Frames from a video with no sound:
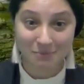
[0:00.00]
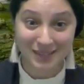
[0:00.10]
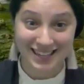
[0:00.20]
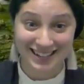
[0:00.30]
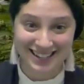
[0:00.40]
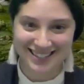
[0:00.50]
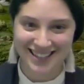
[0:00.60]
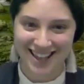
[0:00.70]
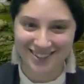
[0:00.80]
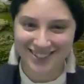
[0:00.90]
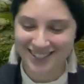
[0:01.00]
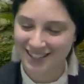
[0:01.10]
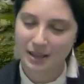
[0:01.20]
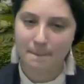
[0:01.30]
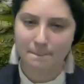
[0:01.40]
beginning sound
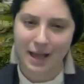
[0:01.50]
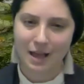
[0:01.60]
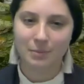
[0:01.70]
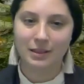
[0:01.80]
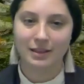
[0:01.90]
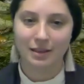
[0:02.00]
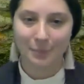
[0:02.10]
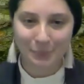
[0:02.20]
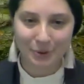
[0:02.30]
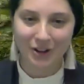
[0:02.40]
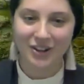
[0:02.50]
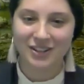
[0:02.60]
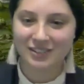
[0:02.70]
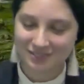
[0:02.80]
babbling brook.